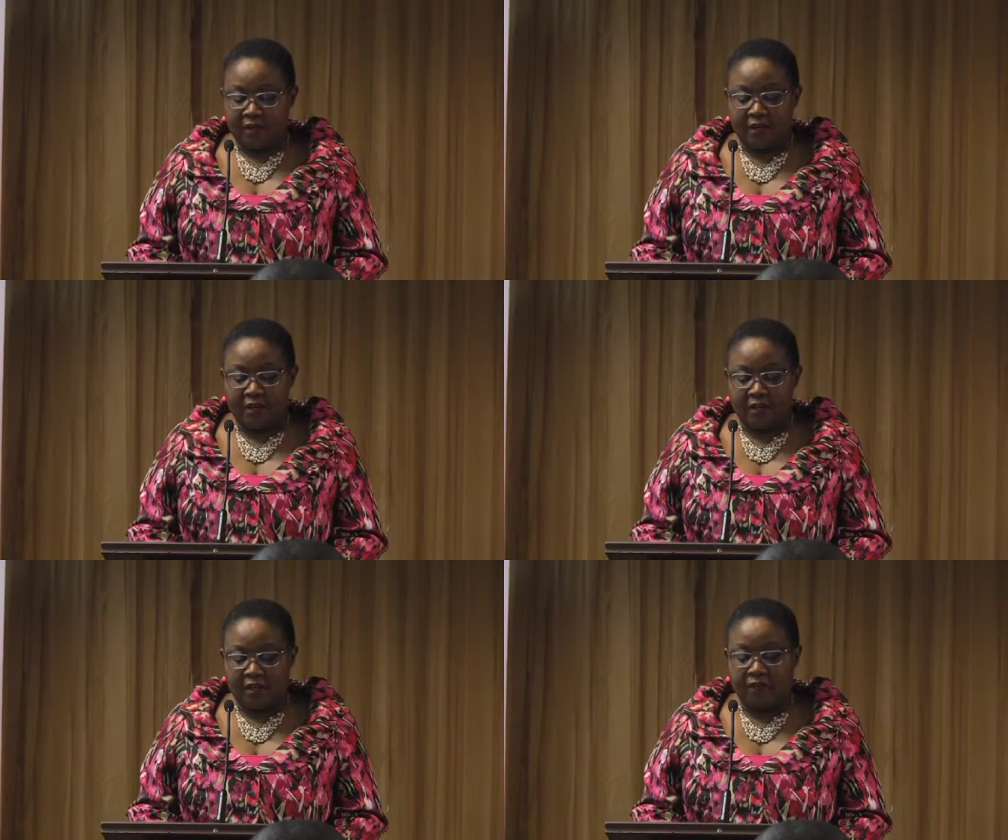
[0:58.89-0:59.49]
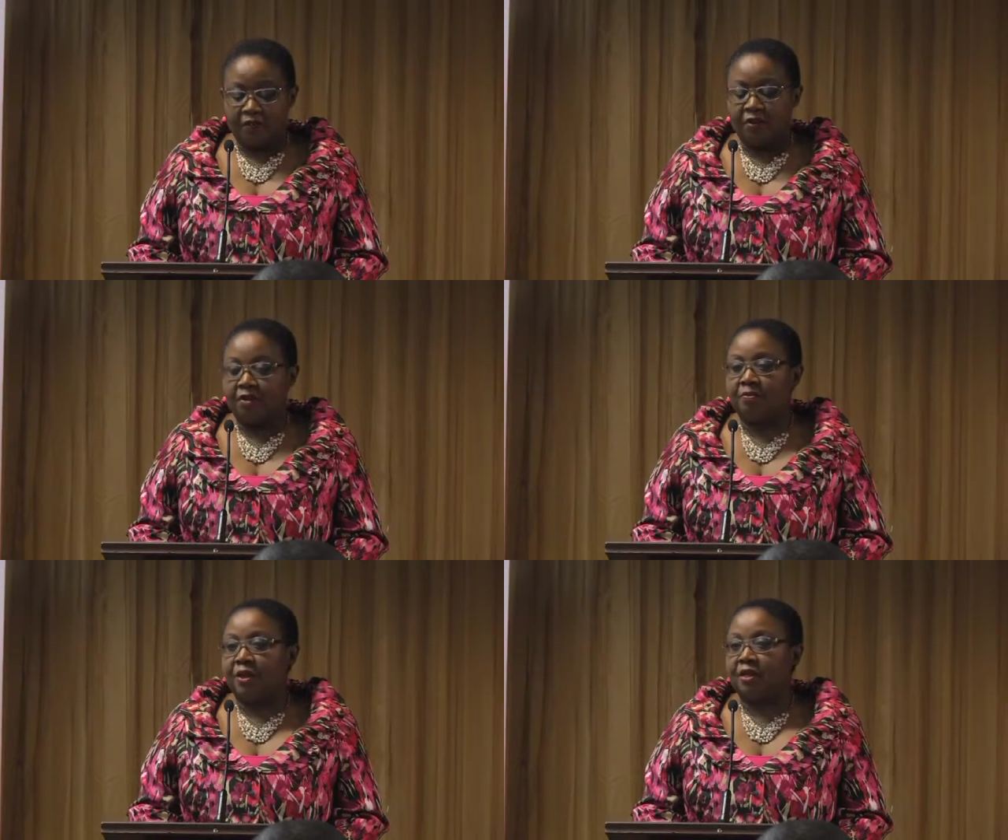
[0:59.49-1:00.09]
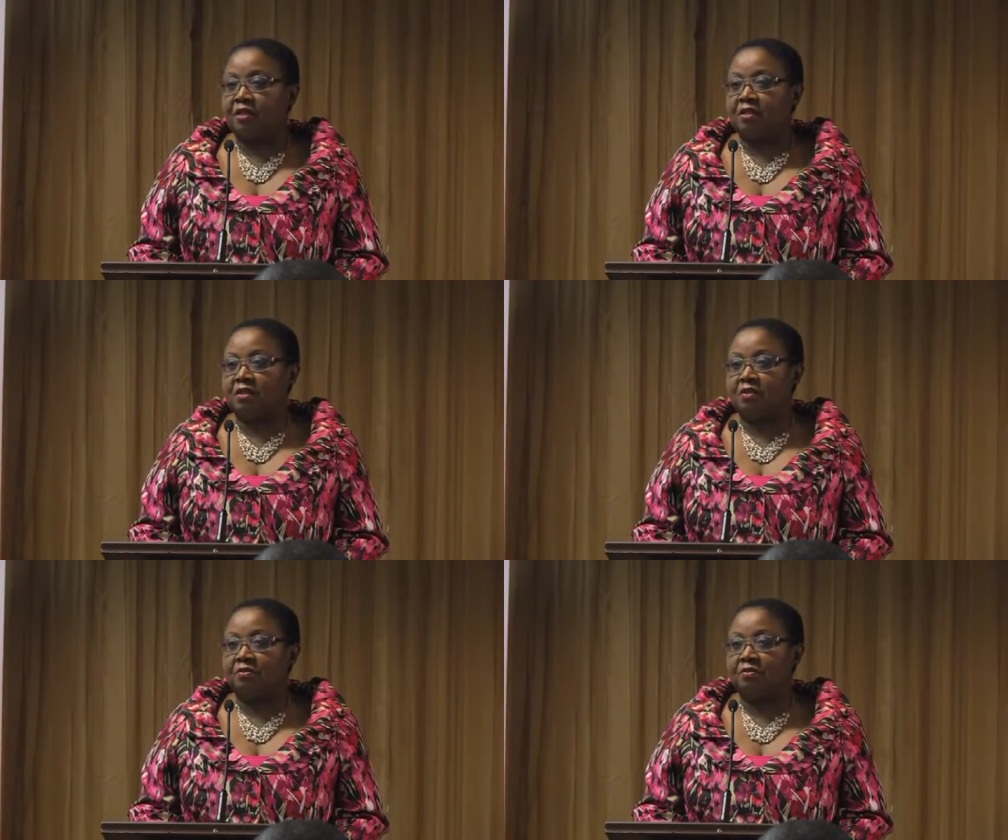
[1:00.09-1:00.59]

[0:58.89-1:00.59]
and even on the practice of